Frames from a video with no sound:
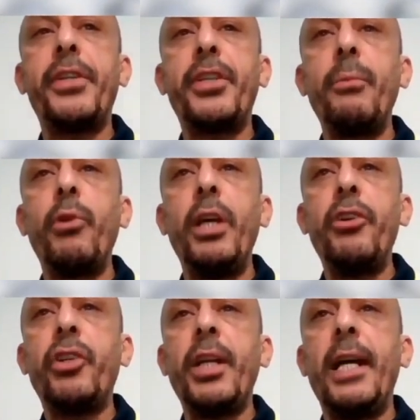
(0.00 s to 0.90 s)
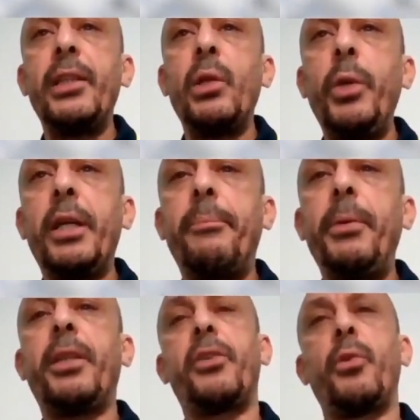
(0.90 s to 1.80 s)
alpha stimulation and
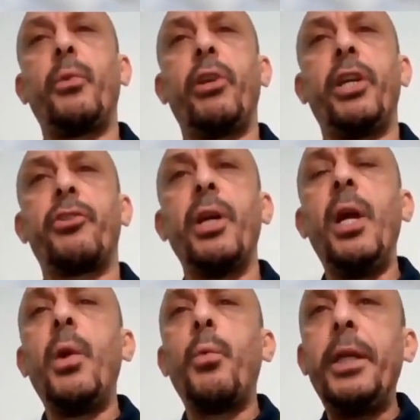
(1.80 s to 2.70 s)
weak beta stimulation.